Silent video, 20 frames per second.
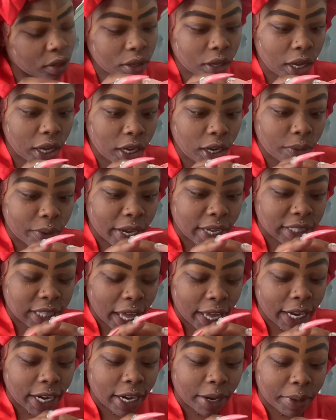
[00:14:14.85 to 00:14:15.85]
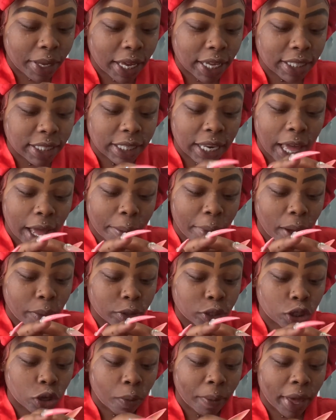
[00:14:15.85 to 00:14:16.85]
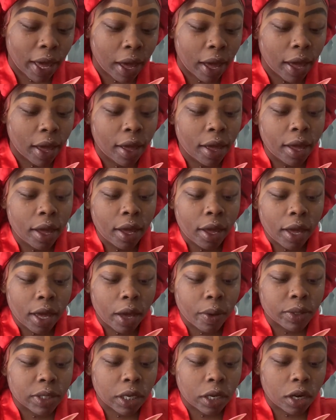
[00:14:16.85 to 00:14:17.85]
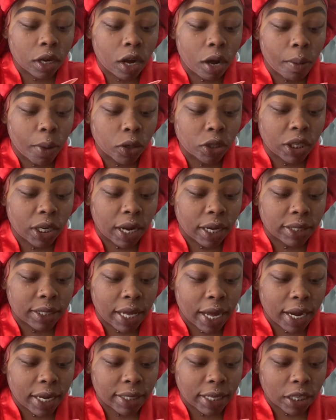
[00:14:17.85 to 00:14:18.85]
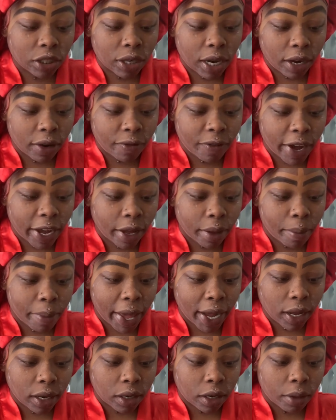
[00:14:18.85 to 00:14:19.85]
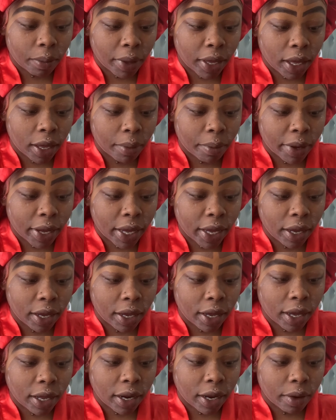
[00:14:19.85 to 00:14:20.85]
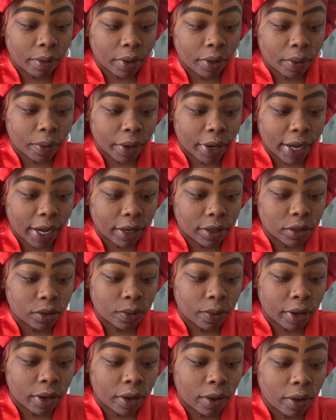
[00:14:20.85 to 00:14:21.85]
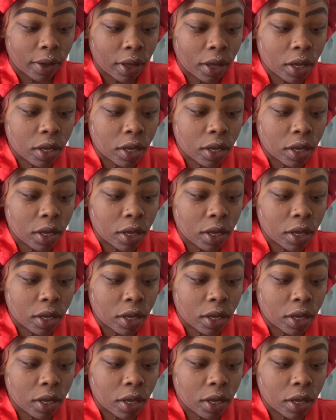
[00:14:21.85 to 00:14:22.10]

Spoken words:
Anyways, I ended up getting slapped. I was so mad. It was a little commotion outside because I tried to fight him back a little bit, but it didn't really work out too well.